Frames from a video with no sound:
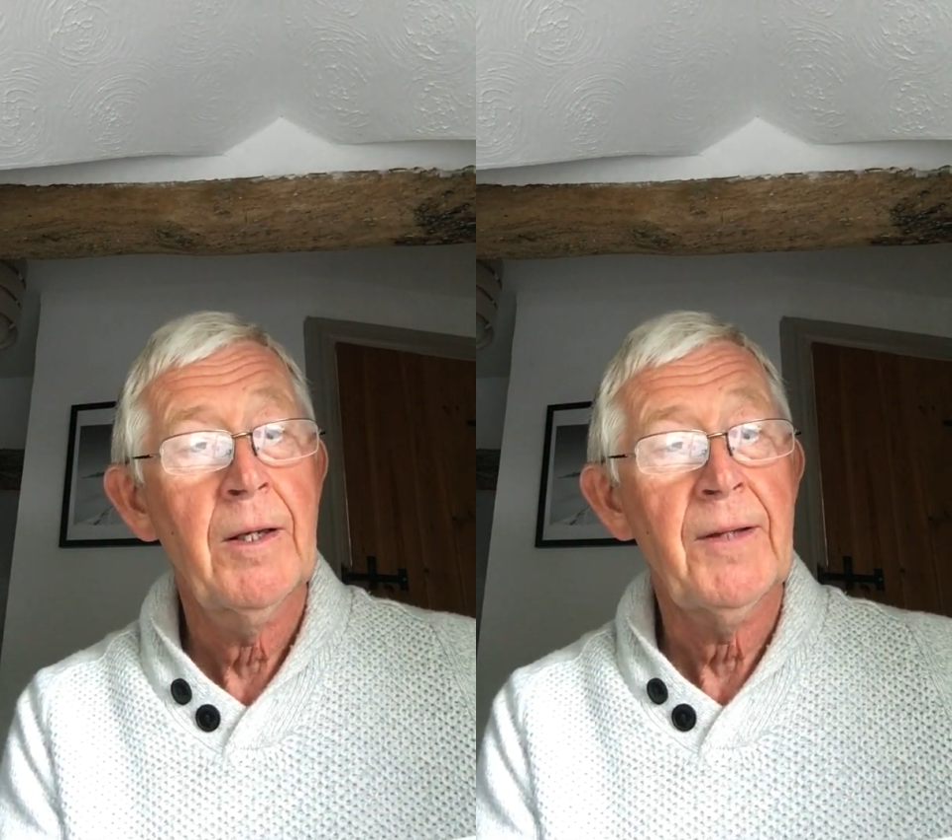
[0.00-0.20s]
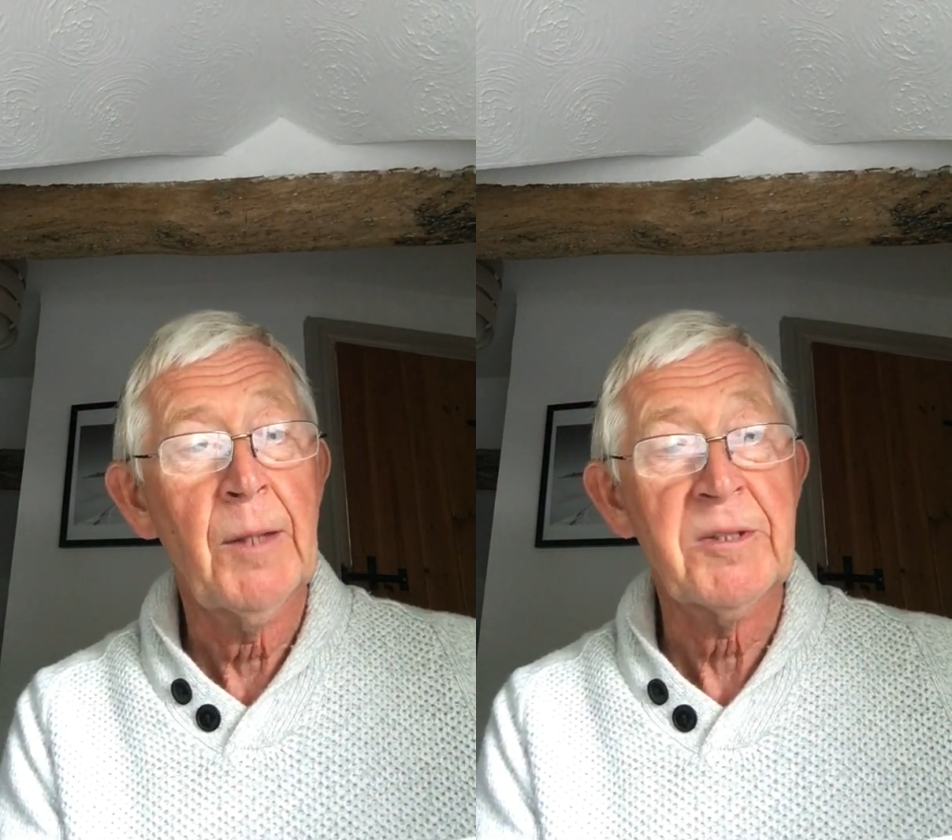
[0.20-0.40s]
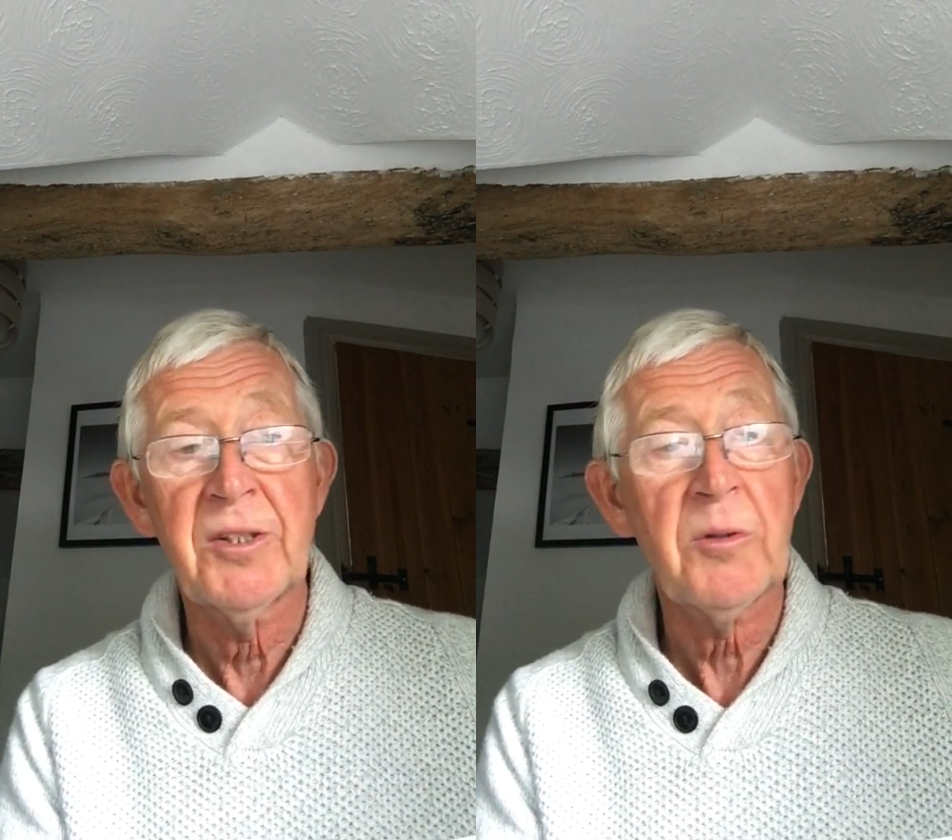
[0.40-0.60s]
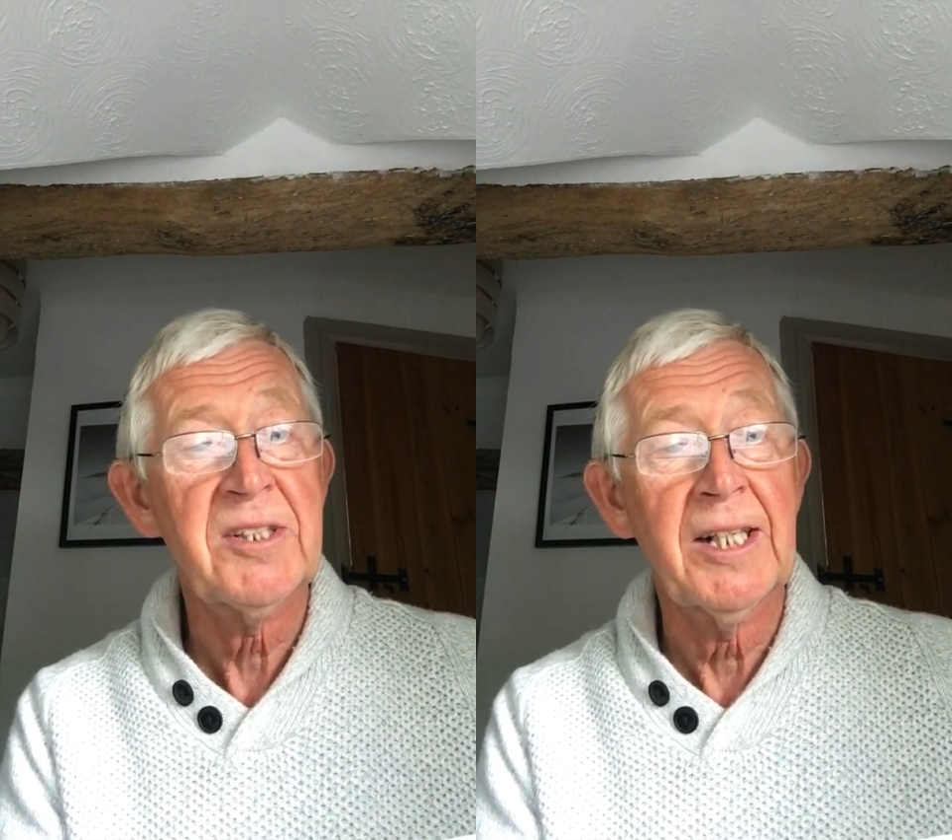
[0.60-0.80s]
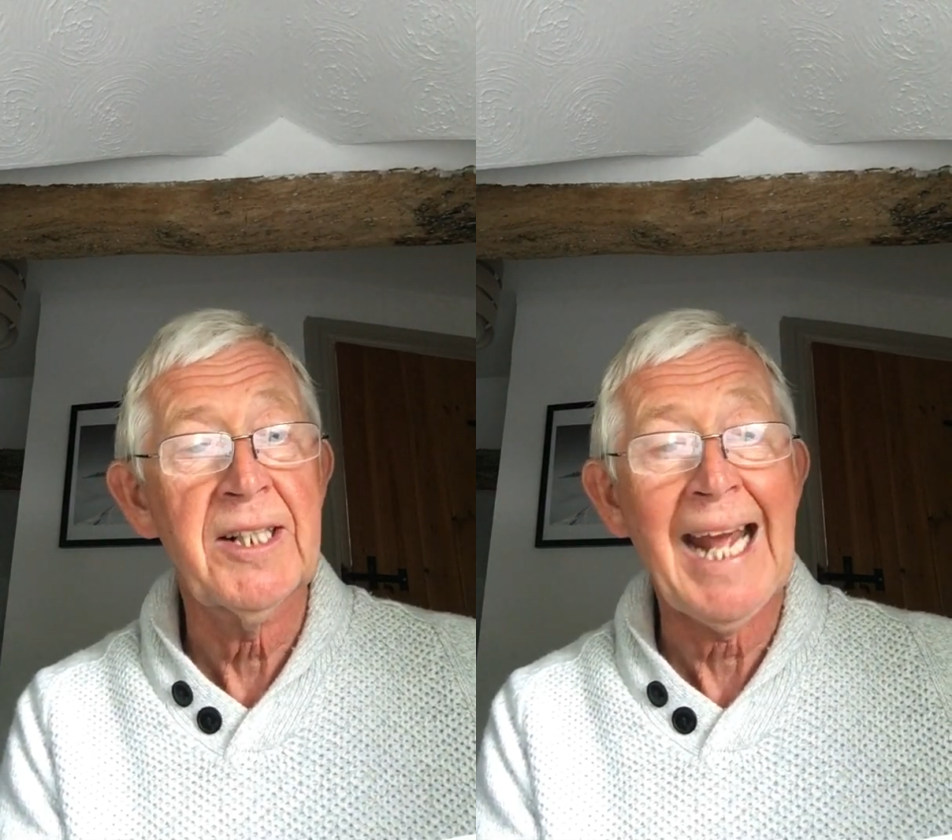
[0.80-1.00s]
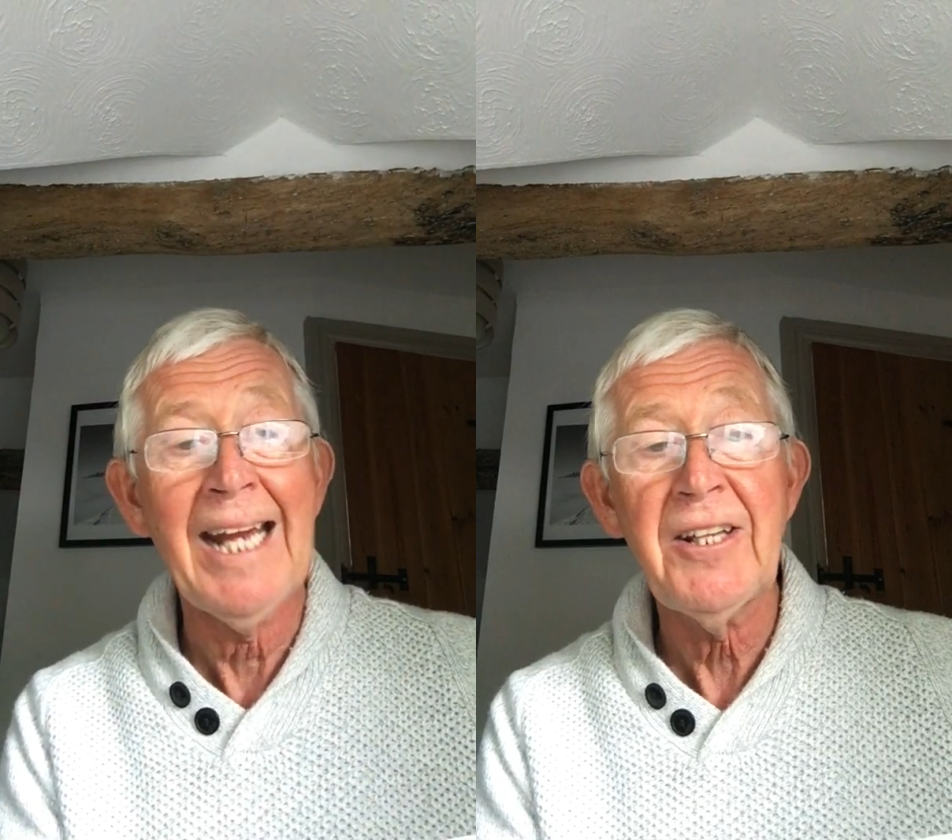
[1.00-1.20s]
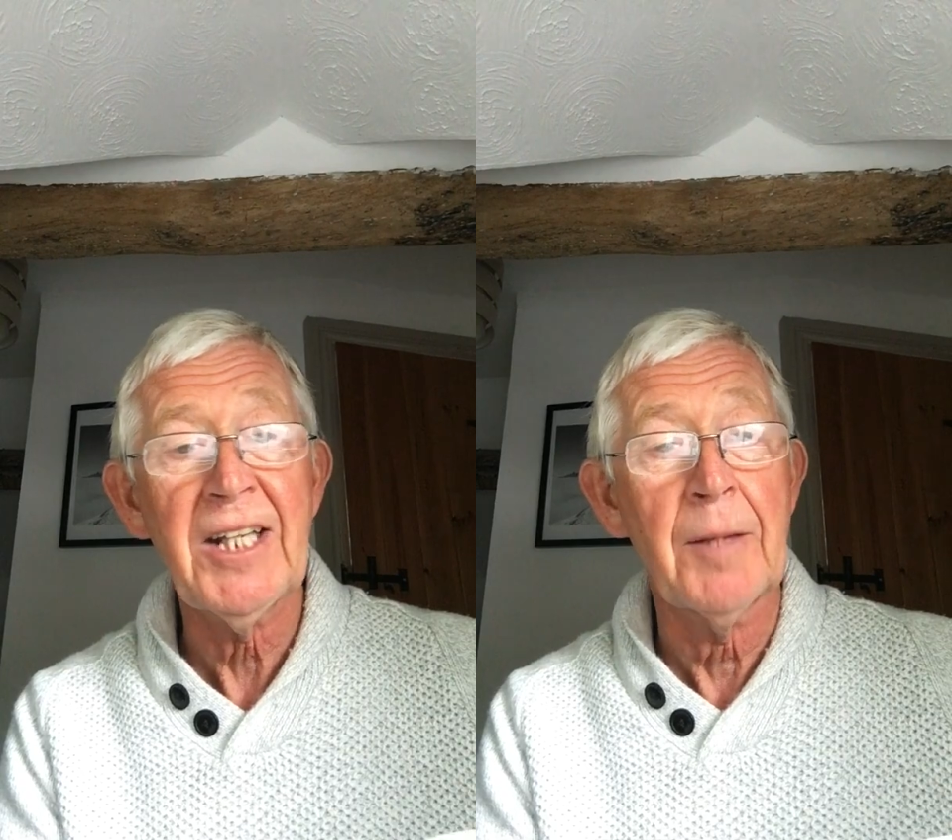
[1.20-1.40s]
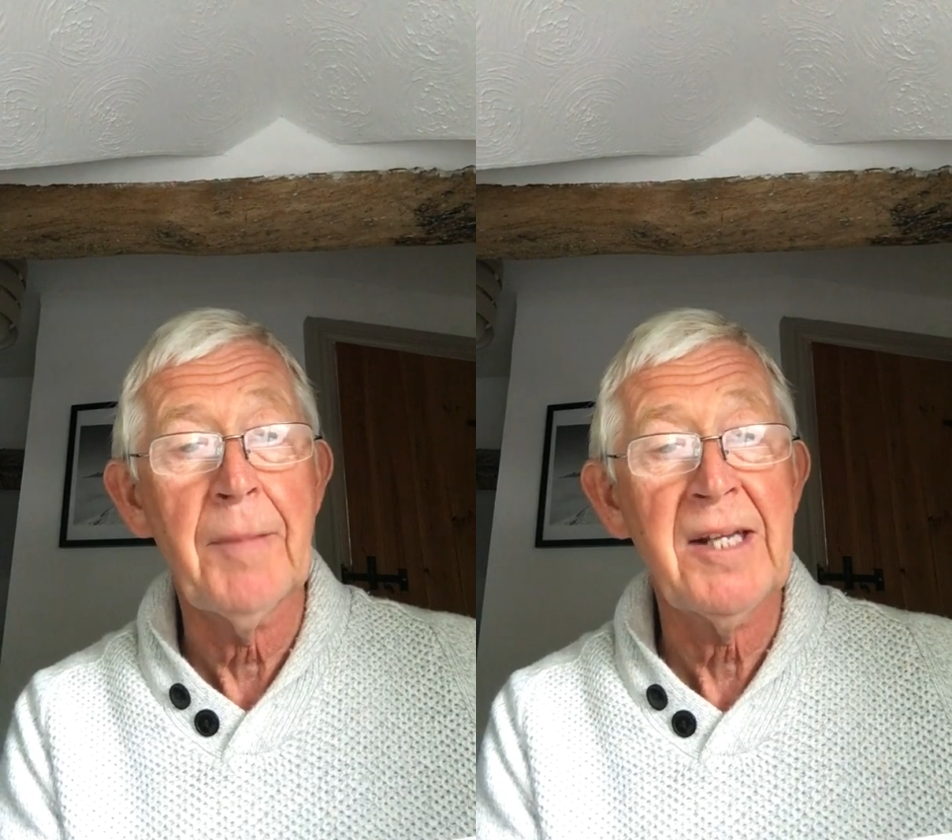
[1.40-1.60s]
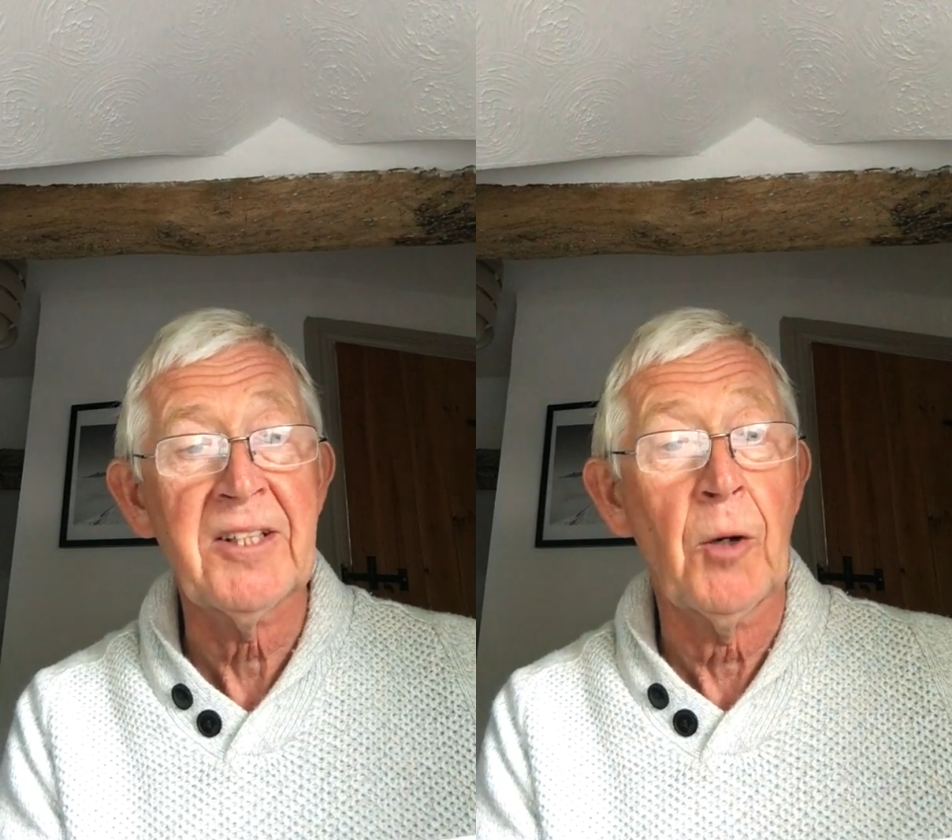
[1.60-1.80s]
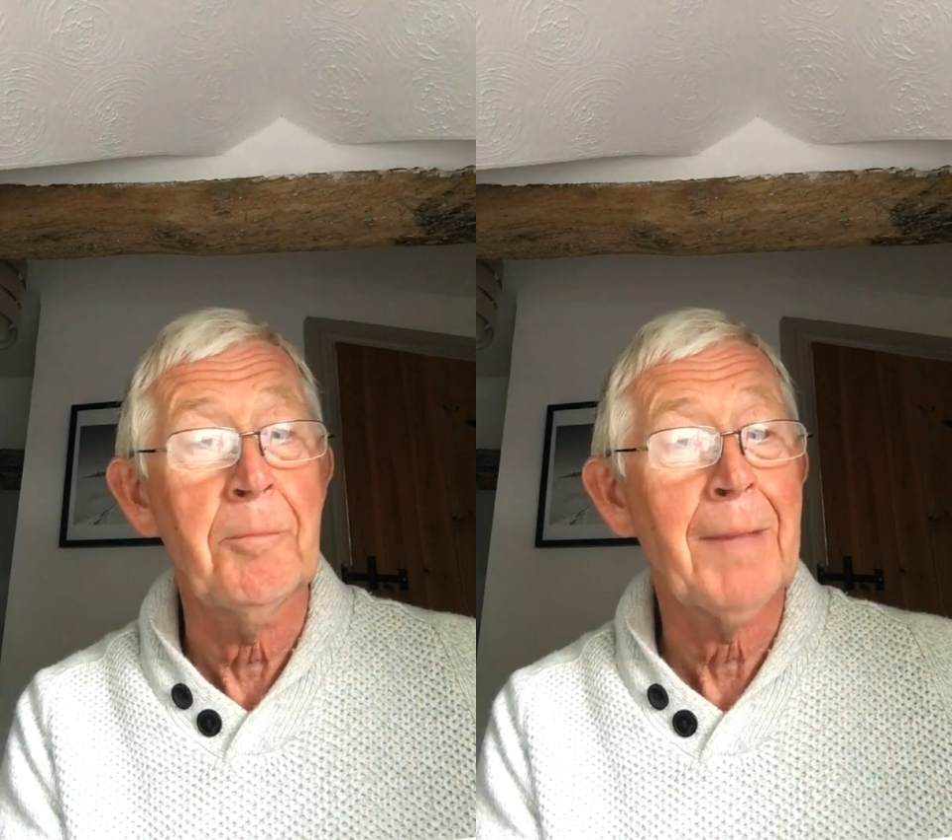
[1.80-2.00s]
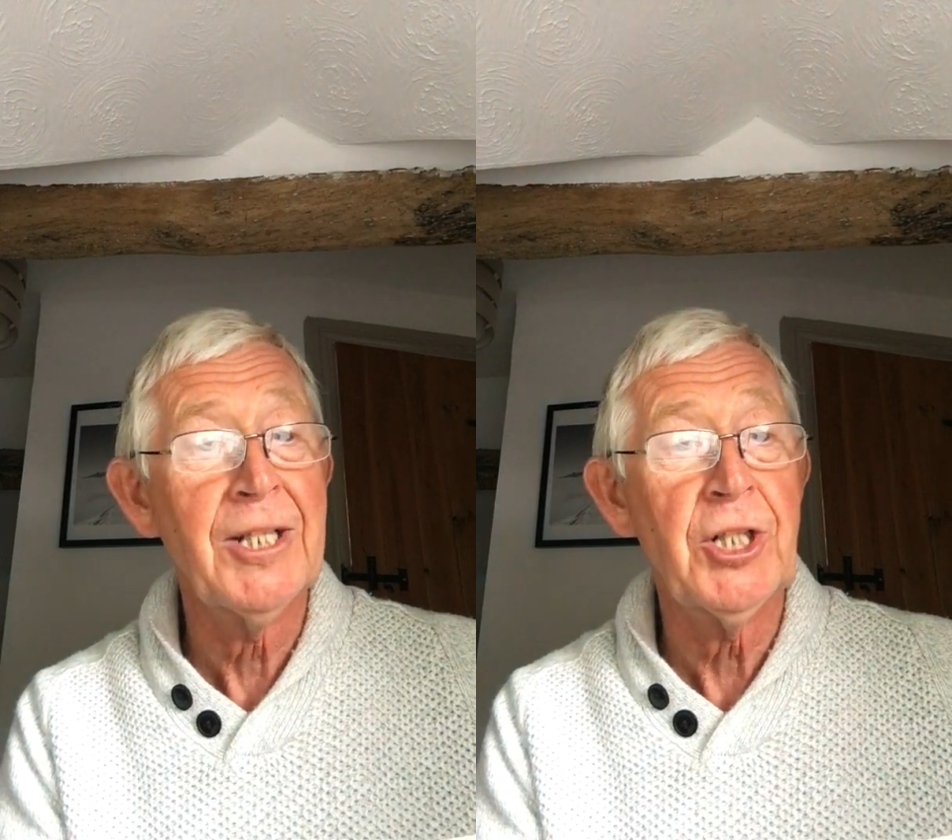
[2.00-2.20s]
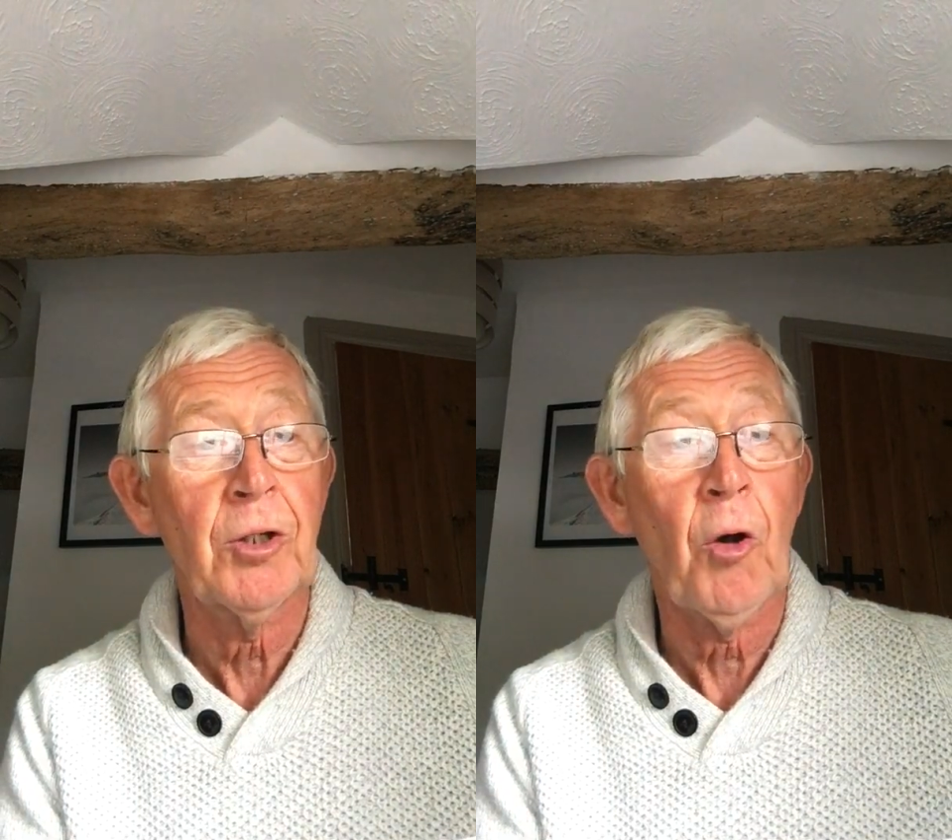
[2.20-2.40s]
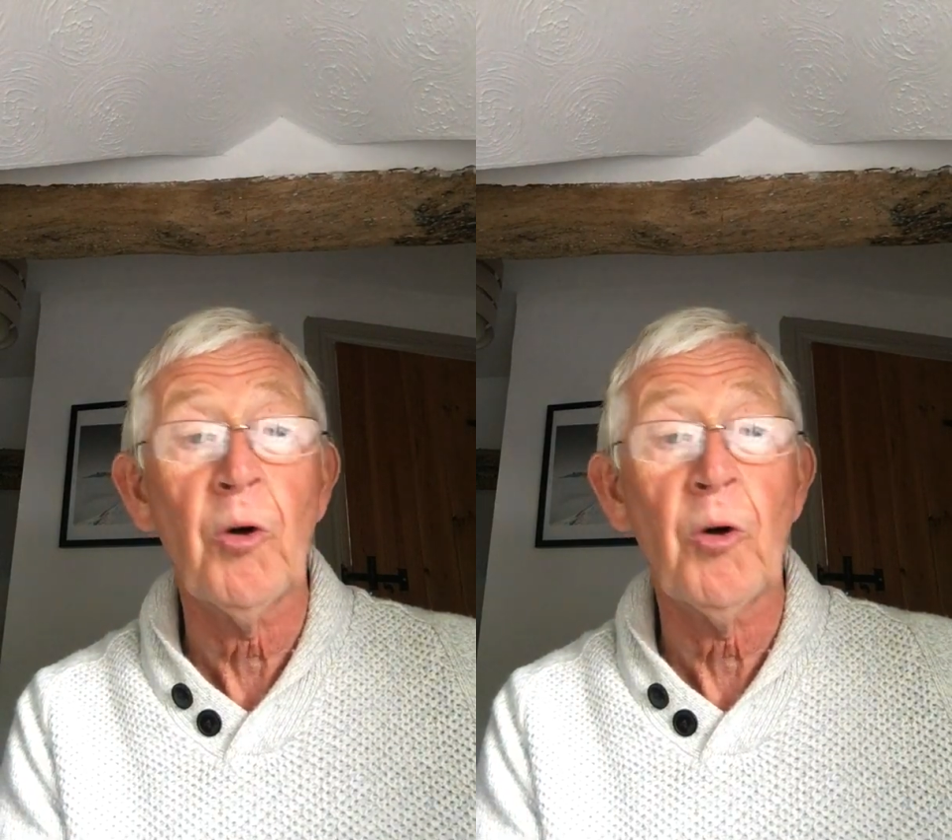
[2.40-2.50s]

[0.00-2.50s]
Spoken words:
There was no sign that anything amazing or magical